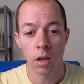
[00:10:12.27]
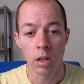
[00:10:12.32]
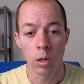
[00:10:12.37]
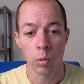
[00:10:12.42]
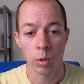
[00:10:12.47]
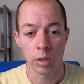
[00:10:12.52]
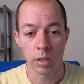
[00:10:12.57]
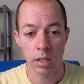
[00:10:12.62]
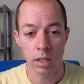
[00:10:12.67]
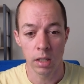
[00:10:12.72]
You
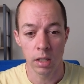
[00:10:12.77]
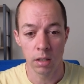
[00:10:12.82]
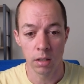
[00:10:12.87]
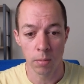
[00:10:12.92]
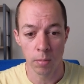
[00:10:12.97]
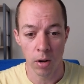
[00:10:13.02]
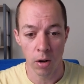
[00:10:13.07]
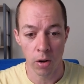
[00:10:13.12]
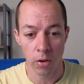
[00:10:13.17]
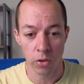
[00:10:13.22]
want to see
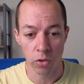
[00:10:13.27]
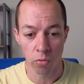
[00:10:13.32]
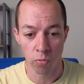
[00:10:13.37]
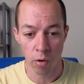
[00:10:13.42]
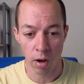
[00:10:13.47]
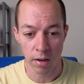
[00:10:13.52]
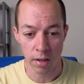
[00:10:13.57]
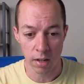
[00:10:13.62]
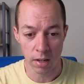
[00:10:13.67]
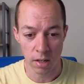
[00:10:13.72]
demand
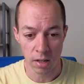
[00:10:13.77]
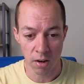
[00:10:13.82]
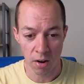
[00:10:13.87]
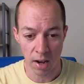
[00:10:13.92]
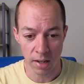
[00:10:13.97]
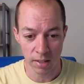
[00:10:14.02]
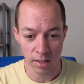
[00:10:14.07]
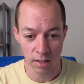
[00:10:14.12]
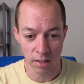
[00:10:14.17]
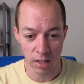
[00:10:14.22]
running
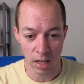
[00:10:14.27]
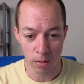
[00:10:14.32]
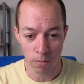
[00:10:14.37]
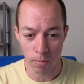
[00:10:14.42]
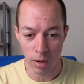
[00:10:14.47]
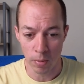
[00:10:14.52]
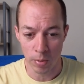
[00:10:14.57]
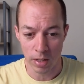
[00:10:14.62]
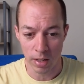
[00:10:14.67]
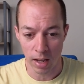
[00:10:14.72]
nice and deep,
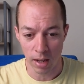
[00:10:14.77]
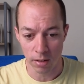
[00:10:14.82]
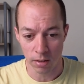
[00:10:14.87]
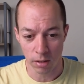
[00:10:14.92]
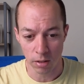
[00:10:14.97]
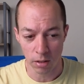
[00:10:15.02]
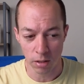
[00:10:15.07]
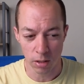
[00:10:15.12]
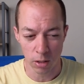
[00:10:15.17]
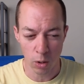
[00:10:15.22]
maybe down
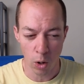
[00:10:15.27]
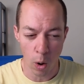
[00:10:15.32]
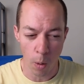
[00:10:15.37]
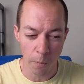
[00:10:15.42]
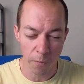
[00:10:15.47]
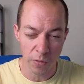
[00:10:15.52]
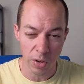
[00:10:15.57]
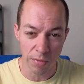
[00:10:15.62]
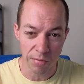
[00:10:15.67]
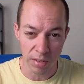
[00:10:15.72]
to the
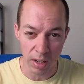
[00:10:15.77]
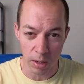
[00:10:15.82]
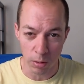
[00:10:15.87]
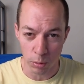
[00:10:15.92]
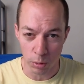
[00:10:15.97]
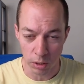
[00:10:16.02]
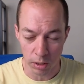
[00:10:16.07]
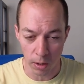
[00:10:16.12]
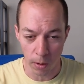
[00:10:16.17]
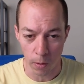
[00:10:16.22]
top 15
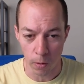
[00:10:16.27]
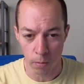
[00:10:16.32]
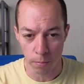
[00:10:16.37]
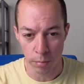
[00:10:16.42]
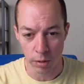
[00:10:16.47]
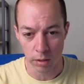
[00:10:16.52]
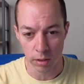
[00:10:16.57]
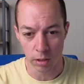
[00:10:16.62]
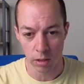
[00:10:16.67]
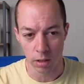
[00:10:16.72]
or so
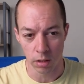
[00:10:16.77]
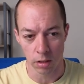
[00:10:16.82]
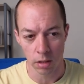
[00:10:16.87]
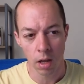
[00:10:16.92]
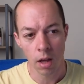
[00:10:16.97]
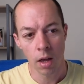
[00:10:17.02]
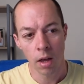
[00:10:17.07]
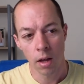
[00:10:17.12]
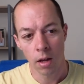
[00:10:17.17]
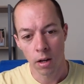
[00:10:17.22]
positions.
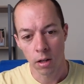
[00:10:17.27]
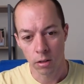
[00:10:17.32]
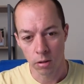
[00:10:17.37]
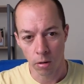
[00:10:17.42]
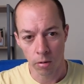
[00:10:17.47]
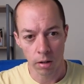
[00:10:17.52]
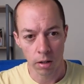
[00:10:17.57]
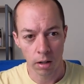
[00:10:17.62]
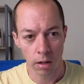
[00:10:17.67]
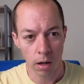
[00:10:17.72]
So
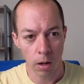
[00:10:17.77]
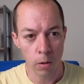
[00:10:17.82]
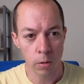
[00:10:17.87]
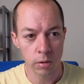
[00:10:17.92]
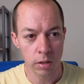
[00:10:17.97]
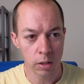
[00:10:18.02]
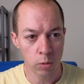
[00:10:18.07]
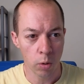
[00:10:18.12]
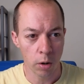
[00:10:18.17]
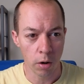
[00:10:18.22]
I'm going to close
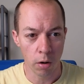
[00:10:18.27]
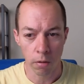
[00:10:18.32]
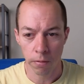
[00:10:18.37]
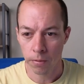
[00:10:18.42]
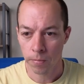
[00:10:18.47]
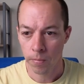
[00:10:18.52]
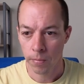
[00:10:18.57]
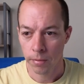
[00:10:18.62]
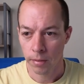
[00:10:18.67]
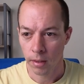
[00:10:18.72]
this one
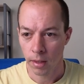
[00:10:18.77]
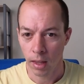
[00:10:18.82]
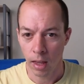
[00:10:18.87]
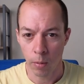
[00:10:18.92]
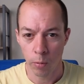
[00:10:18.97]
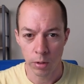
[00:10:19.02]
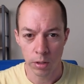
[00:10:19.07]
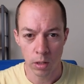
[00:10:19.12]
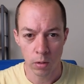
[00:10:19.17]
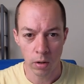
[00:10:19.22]
off
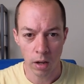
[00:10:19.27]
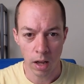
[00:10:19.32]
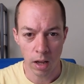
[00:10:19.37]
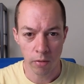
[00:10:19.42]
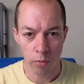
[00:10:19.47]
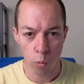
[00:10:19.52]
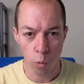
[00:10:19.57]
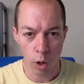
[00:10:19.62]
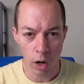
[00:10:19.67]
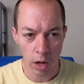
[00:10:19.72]
and we do
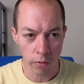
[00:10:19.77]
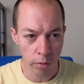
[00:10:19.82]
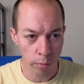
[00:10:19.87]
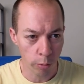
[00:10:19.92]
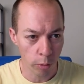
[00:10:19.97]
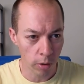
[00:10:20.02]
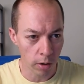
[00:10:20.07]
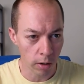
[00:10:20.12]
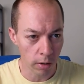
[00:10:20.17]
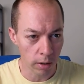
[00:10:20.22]
have one other
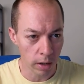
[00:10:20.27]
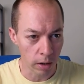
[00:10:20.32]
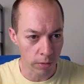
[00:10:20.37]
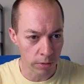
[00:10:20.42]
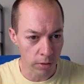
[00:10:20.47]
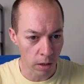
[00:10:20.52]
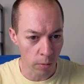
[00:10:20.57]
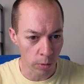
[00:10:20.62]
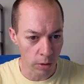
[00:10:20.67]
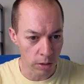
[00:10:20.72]
product
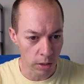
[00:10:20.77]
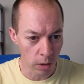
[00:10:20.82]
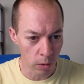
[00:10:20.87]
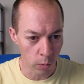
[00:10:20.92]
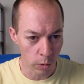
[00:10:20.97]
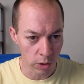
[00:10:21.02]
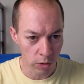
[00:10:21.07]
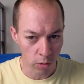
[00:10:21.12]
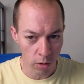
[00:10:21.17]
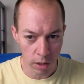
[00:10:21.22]
left, don't we? So
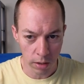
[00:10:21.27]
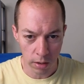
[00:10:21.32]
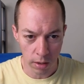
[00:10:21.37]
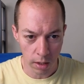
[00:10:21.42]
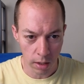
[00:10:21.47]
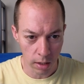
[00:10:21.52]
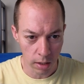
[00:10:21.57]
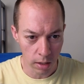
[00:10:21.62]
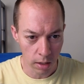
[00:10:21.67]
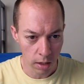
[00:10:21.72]
we tried
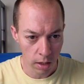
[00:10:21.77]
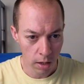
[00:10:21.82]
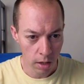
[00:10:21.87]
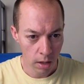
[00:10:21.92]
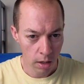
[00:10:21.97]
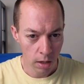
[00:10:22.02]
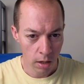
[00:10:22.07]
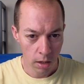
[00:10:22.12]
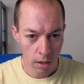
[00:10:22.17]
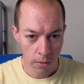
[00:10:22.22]
the
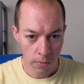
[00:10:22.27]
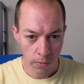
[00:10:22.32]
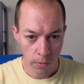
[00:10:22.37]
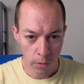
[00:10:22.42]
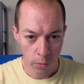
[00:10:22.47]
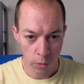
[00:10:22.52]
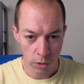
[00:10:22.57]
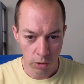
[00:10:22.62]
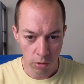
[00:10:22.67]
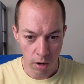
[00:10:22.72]

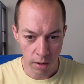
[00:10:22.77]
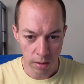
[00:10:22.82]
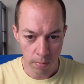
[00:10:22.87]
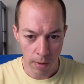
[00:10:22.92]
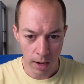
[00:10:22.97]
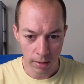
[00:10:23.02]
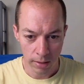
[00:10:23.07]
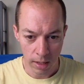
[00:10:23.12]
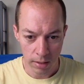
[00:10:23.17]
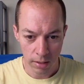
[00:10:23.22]
we tried the
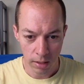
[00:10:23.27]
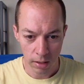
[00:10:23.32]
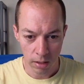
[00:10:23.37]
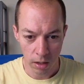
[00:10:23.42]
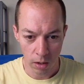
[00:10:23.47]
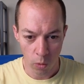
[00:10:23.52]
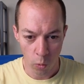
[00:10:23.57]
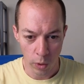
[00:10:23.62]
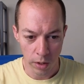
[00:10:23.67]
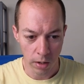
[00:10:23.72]
magnetic
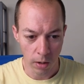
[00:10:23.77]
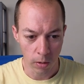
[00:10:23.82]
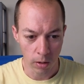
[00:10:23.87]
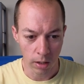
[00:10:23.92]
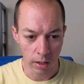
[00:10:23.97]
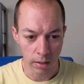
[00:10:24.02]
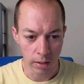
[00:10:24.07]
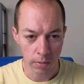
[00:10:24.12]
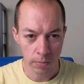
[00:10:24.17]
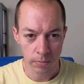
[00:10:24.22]
window
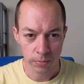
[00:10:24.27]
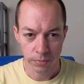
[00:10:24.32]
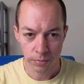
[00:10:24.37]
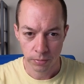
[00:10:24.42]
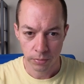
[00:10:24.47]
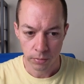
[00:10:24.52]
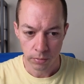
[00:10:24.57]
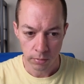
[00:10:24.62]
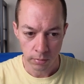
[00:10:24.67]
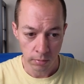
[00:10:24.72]
cleaner.
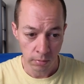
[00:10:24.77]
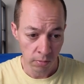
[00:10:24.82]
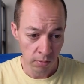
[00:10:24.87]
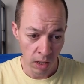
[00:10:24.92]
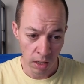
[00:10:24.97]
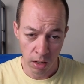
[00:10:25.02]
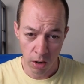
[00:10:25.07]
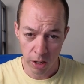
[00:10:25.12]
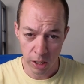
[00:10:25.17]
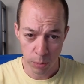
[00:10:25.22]

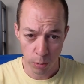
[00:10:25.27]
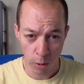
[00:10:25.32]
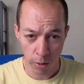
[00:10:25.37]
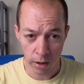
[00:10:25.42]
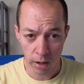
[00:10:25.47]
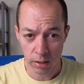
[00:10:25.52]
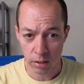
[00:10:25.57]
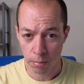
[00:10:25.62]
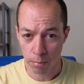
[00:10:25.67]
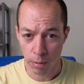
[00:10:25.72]
Nice
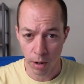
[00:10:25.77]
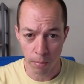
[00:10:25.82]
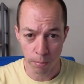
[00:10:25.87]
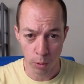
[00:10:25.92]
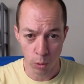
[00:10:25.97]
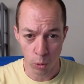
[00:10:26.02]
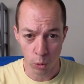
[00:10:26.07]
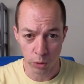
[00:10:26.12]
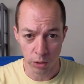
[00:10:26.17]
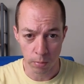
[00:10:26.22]
product, but
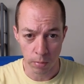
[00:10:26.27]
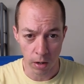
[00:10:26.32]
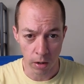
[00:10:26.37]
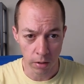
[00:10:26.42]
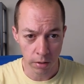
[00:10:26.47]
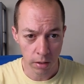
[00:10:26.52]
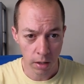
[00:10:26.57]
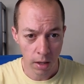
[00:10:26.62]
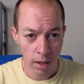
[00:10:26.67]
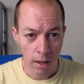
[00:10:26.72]
poor
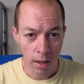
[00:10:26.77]
demand.